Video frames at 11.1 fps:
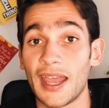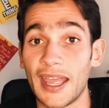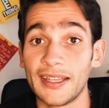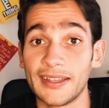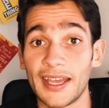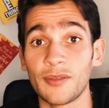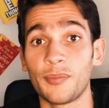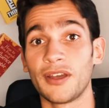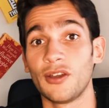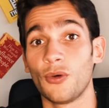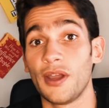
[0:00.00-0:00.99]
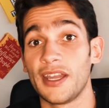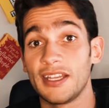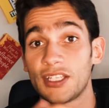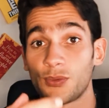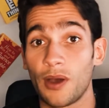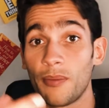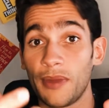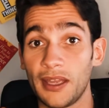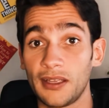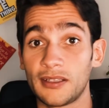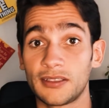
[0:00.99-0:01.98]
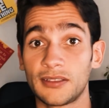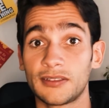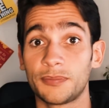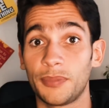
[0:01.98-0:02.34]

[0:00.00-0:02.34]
And that, by the way, it's what makes